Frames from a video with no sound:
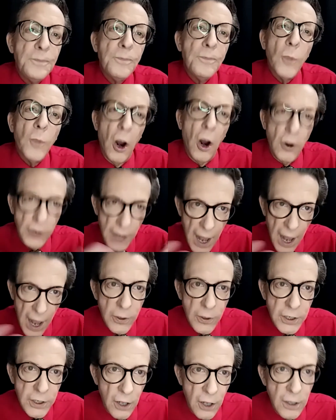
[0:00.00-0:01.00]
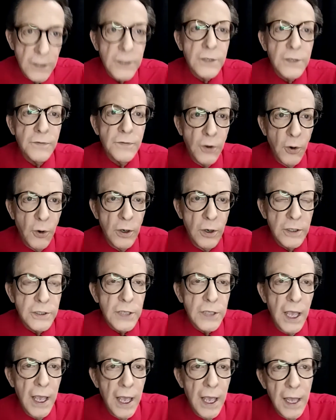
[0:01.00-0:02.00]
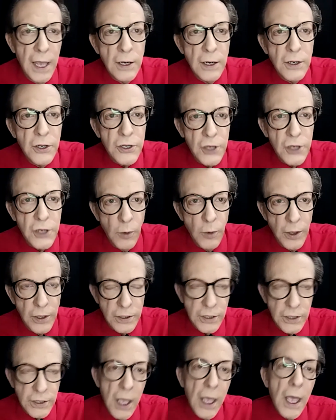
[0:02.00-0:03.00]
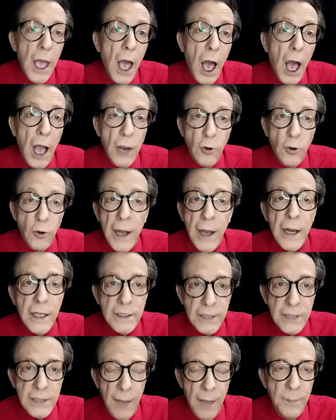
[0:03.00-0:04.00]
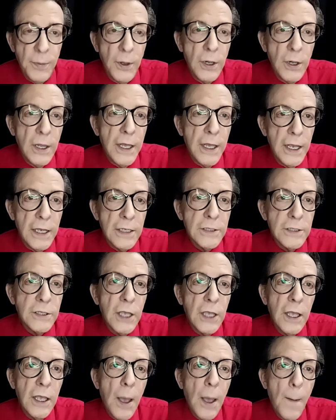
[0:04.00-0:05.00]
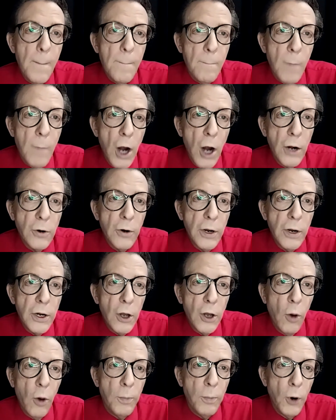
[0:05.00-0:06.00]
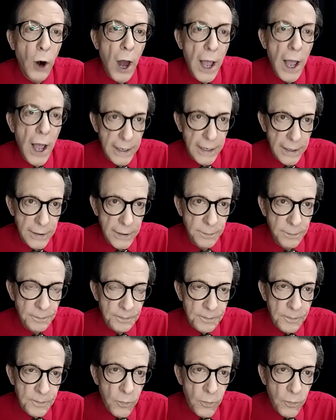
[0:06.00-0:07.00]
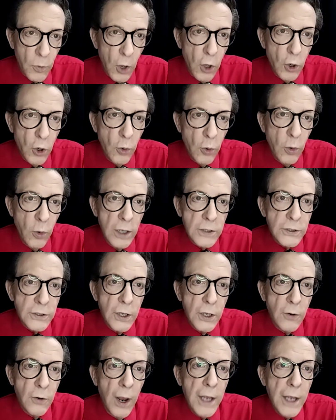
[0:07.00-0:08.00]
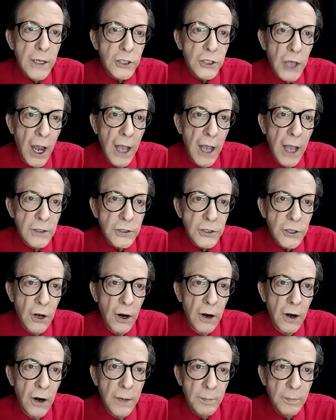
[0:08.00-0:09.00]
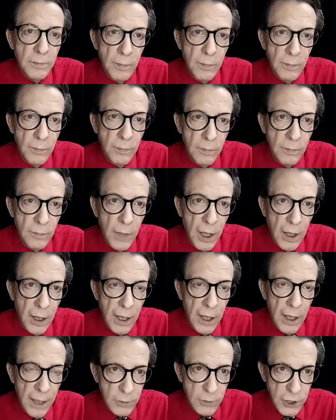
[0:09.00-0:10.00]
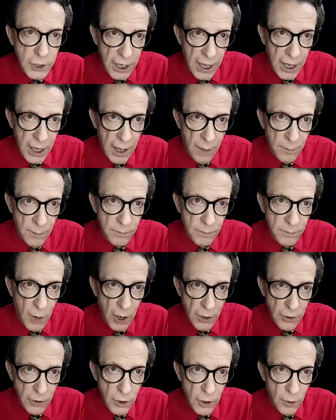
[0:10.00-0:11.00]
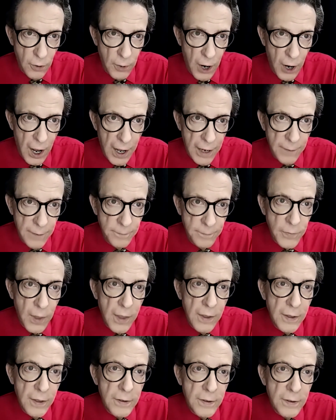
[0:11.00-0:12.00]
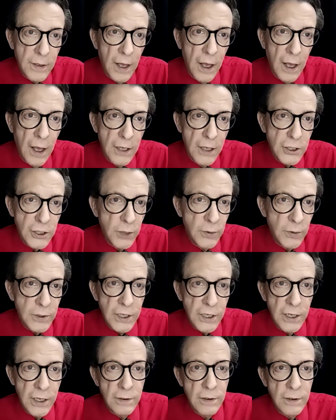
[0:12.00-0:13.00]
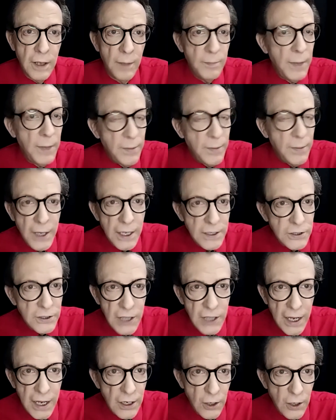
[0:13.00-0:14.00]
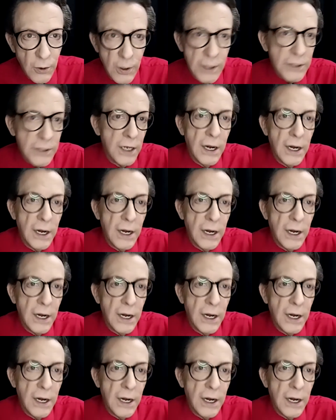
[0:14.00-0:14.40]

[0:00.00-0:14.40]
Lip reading: are now adults, of course, and still with us. A great example is Margaret O'Brien, who was the great child star at MGM, Margaret O'Brien. She was in Meet Me in St. Louis and